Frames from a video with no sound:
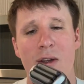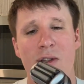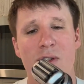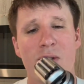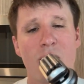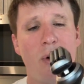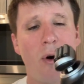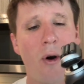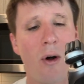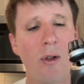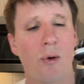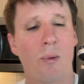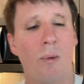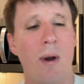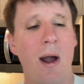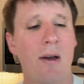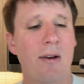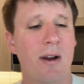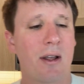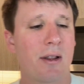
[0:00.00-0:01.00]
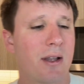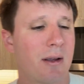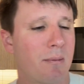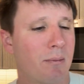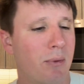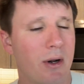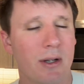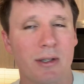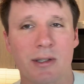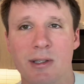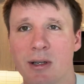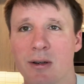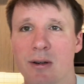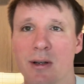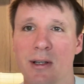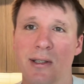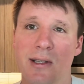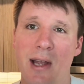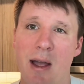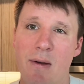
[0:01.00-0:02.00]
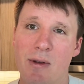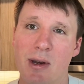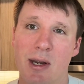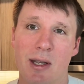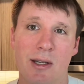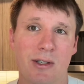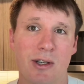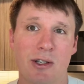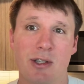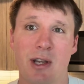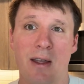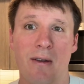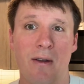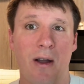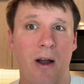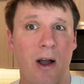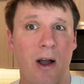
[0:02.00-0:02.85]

So all around, I think Braun Series seven is just a